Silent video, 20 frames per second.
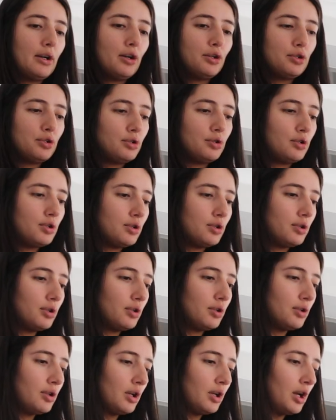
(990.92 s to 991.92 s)
I've
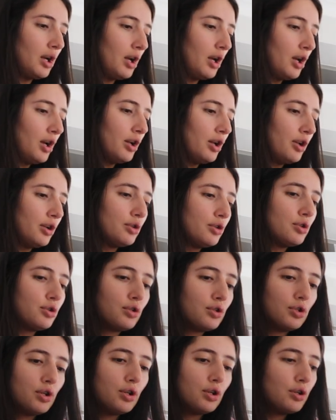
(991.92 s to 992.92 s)

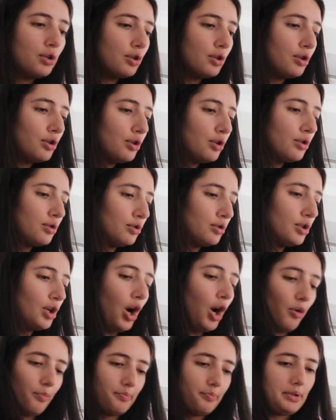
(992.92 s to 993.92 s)
got two
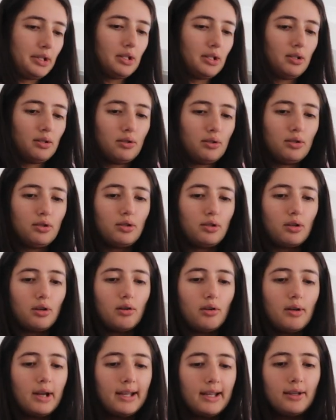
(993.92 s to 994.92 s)
tops
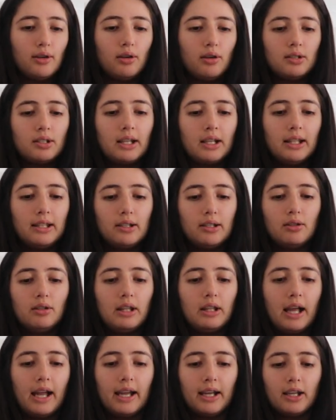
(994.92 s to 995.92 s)
so I got a little
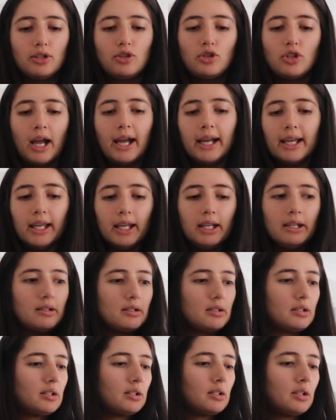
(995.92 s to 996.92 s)
like jacket
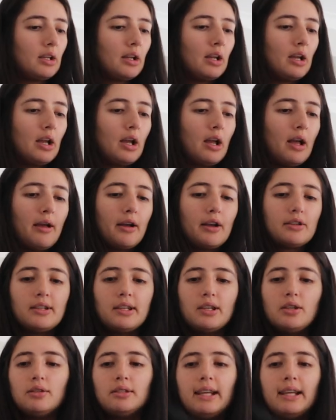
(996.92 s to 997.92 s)
because
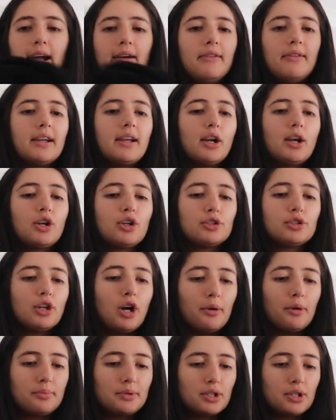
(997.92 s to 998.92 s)
I used to have like a
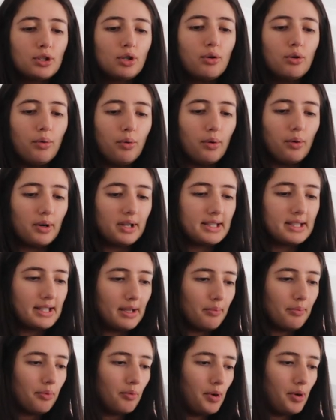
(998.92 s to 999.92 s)
cropped quarter
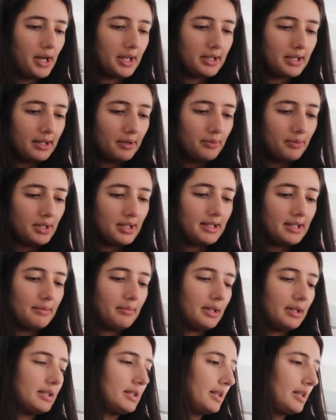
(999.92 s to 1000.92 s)
zip one that was
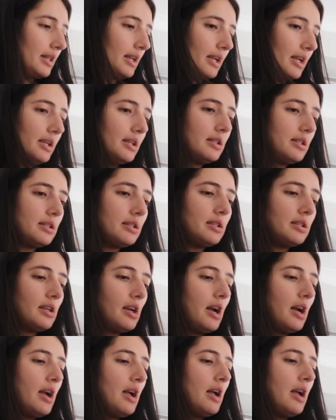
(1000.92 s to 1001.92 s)
similar to this
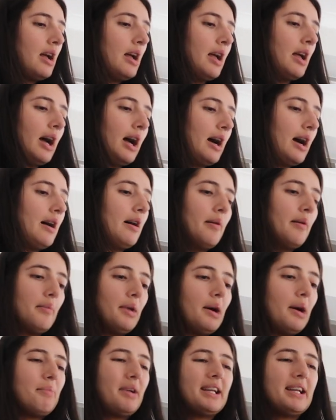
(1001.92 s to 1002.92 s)
um,
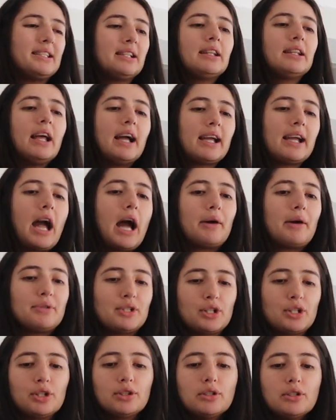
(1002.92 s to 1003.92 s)
but I didn't like how it
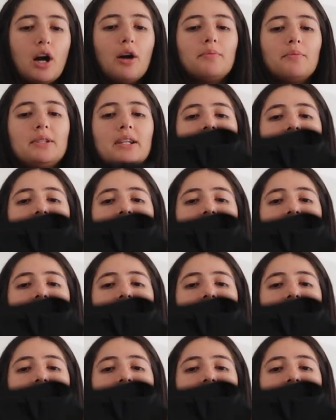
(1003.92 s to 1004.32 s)
was cropped